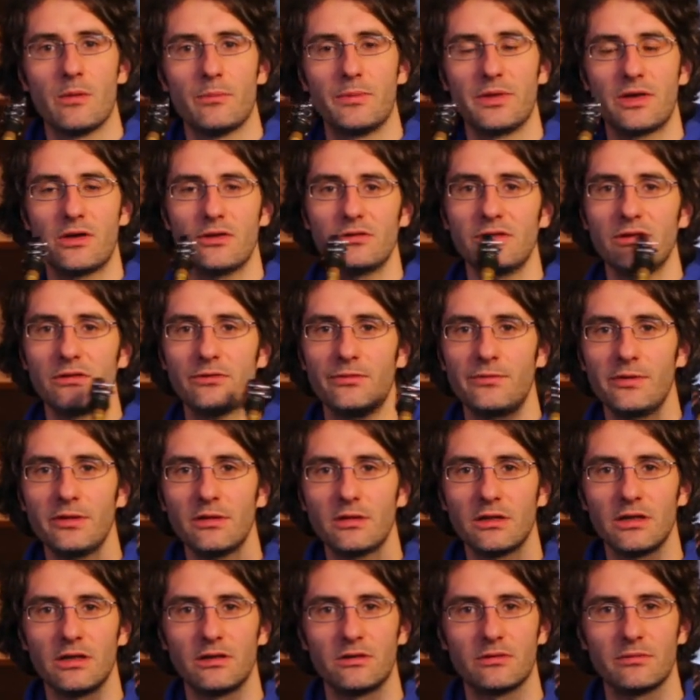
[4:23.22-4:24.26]
Because it's
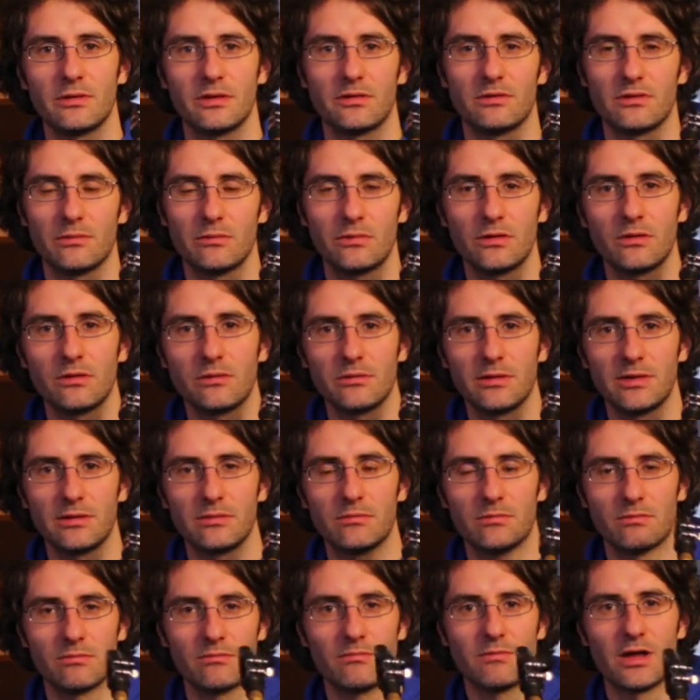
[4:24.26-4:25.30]
fiddly, it's, it's a little bit
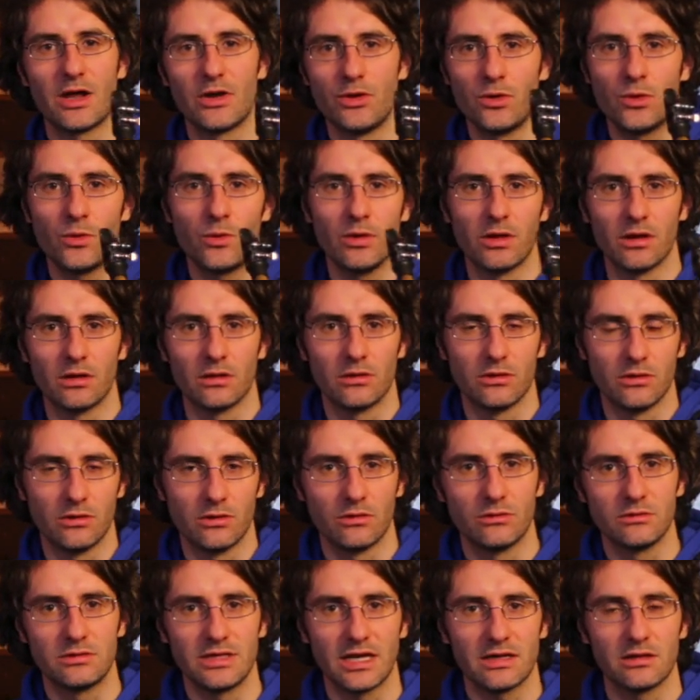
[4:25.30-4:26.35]
annoying, you
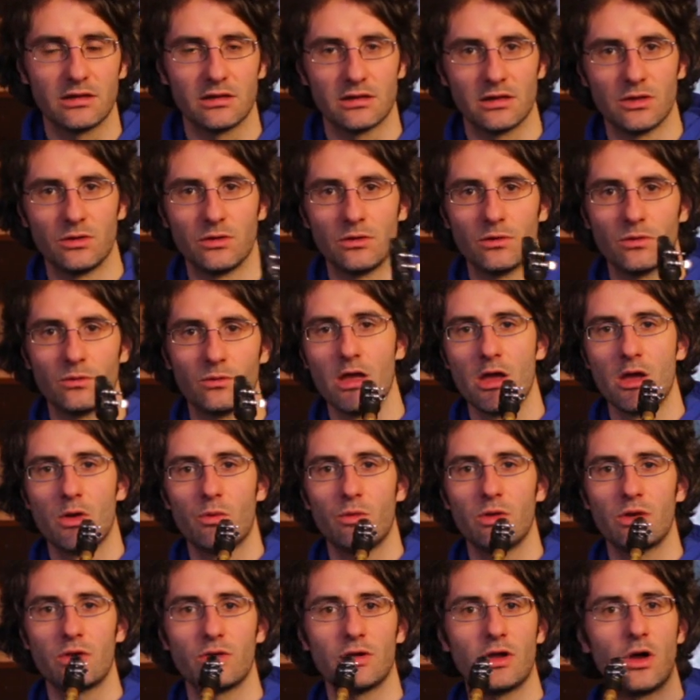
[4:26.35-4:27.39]
know, technically.
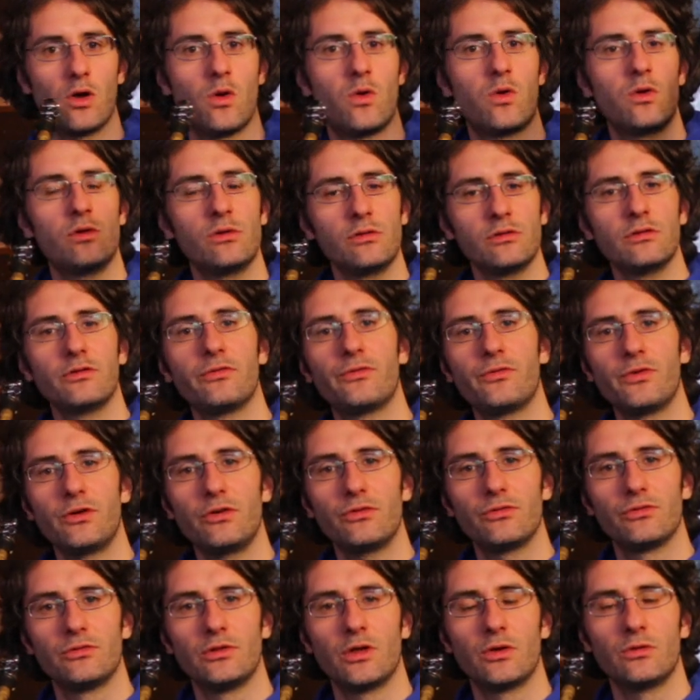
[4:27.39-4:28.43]
We're gonna hold the
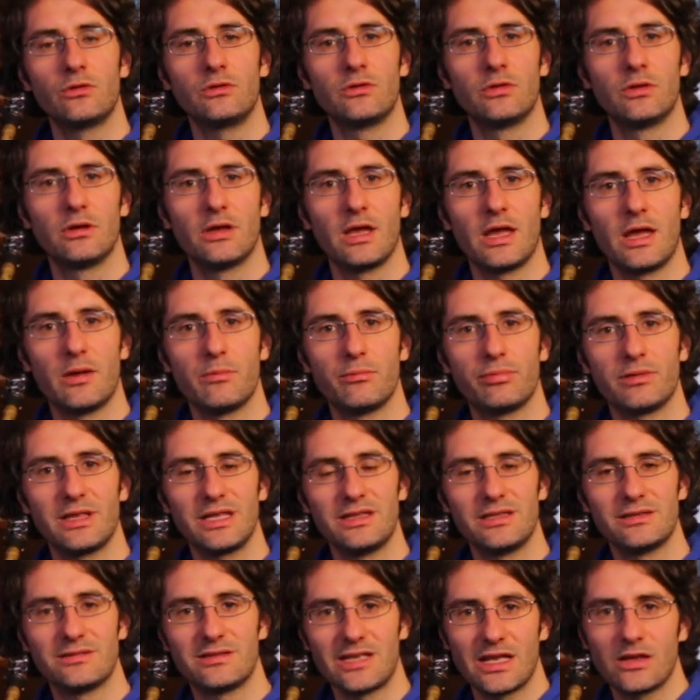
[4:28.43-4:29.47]
first note and play
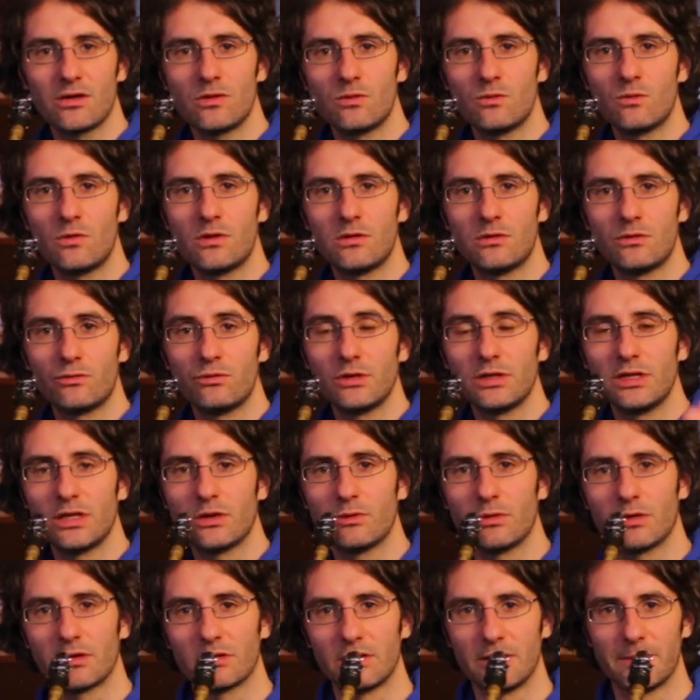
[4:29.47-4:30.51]
the second one really
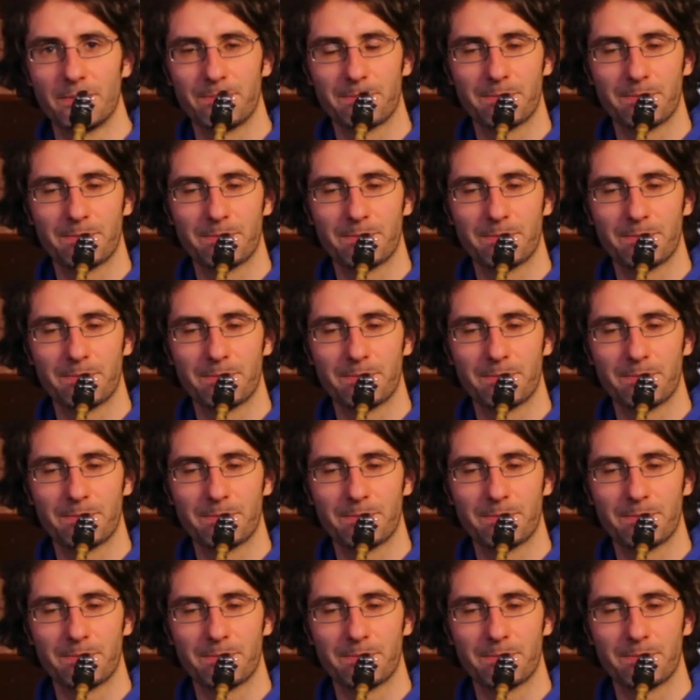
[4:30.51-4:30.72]
quickly.